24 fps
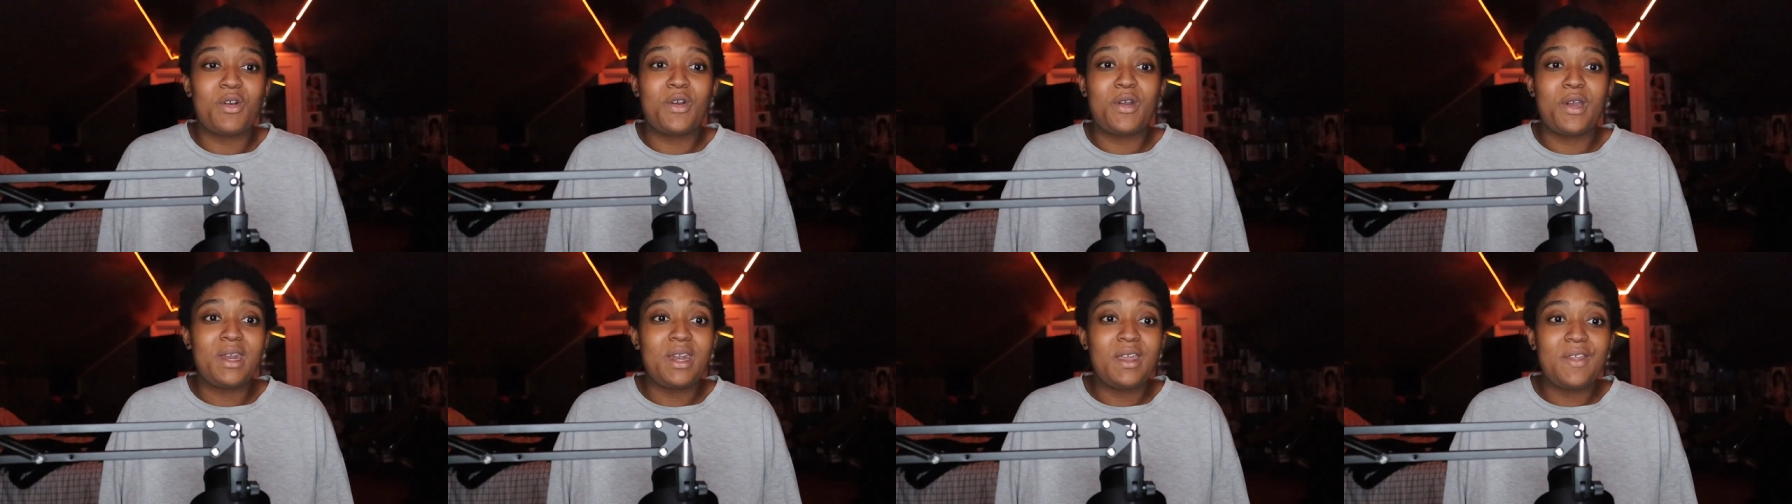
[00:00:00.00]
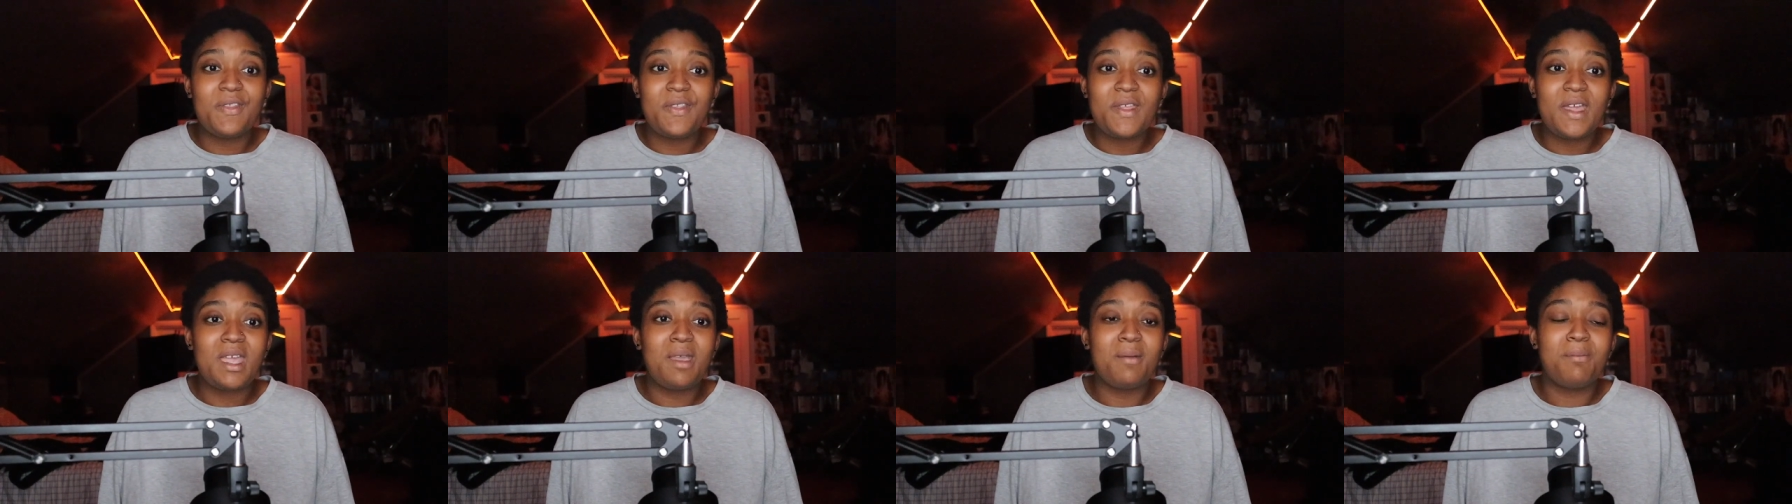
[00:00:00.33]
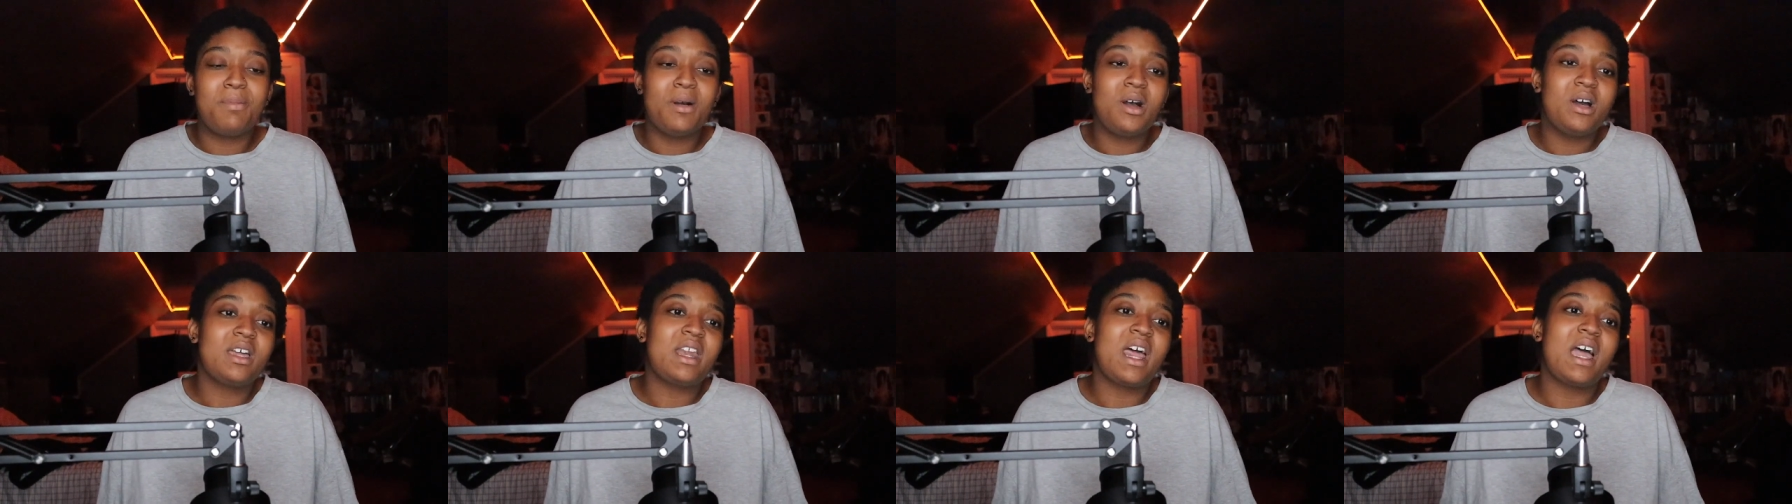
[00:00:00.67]
or anything,
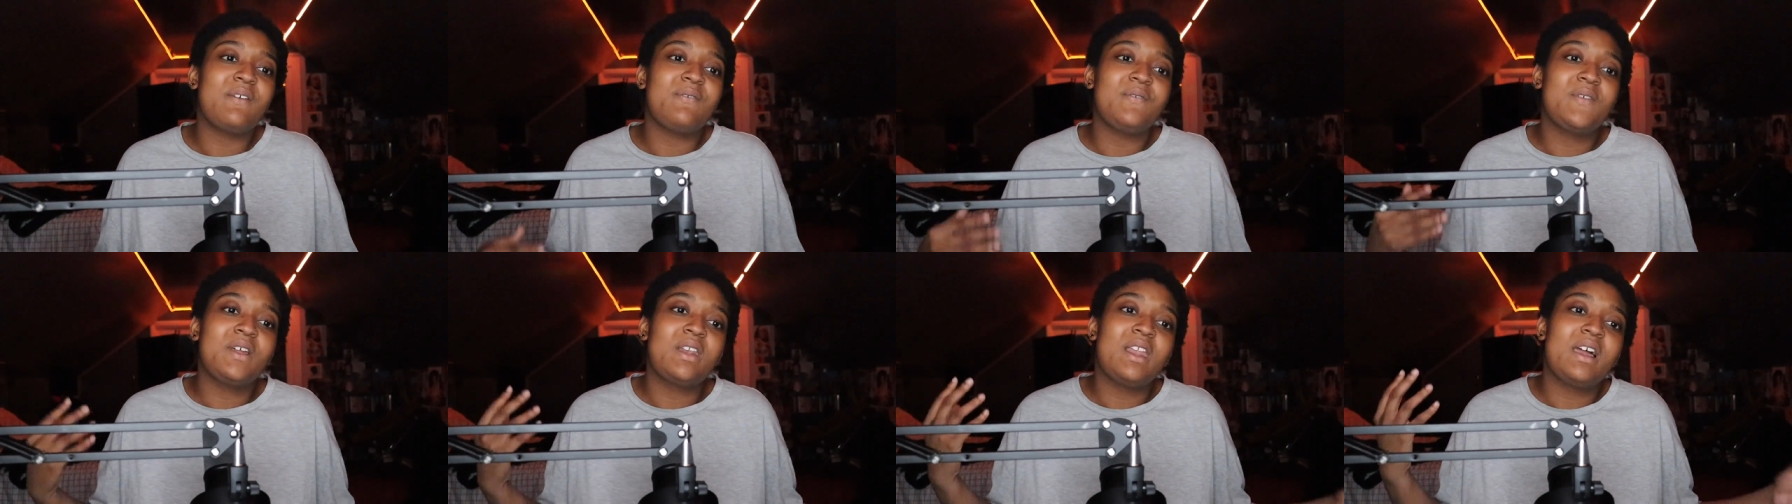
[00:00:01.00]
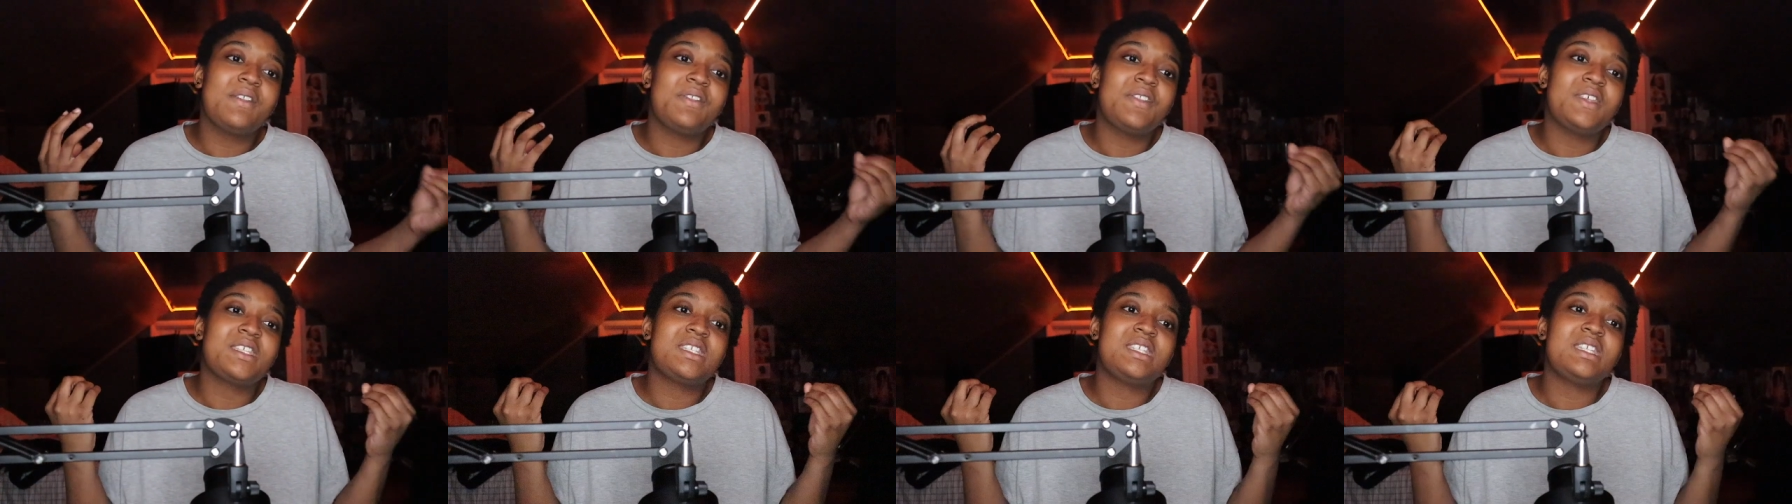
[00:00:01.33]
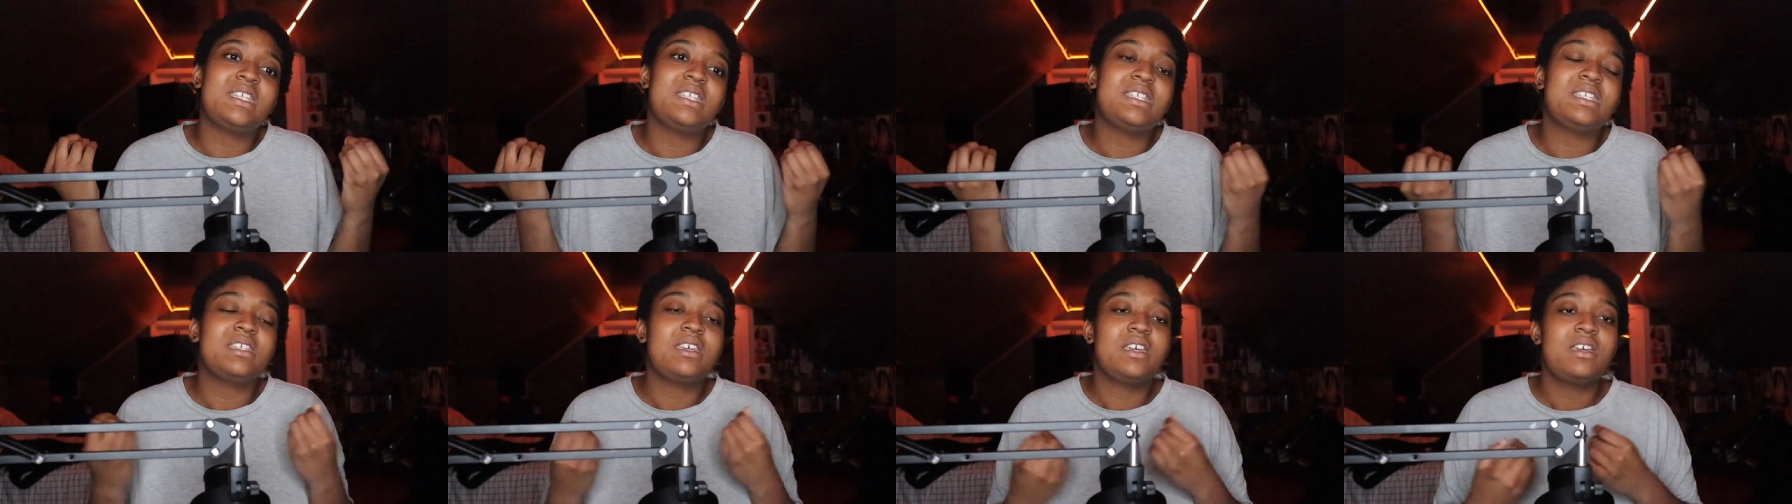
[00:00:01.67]
but I feel like this
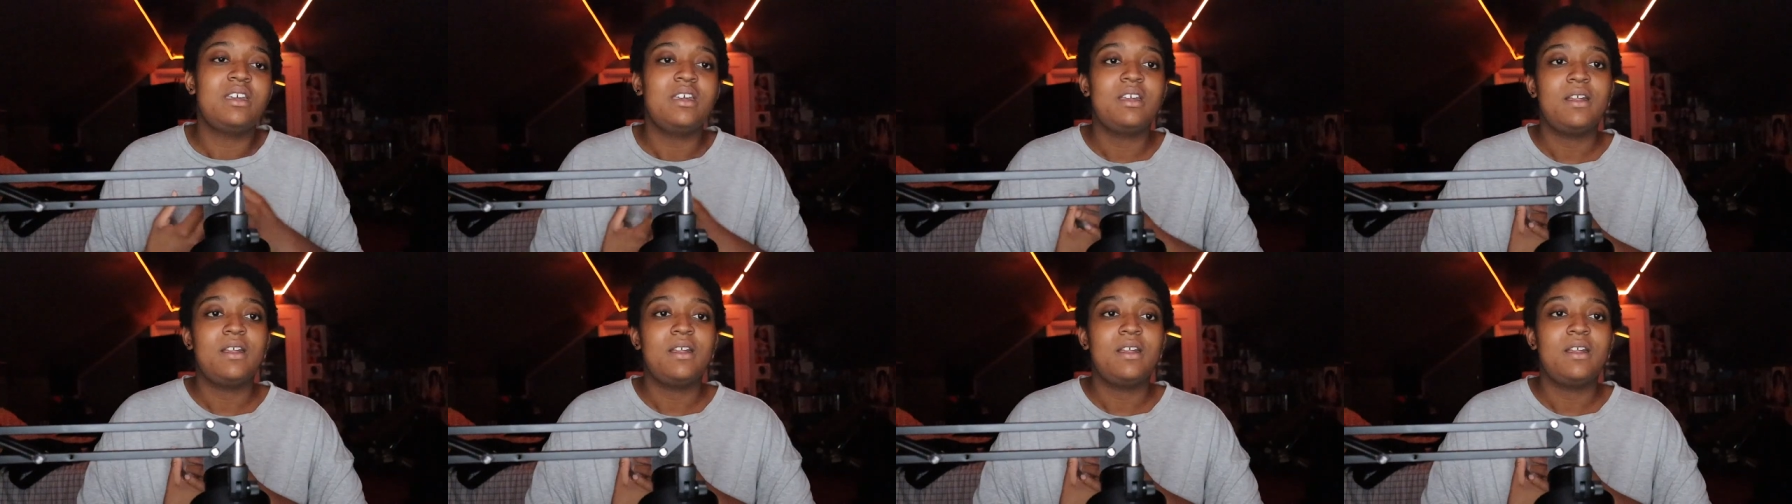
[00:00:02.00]
is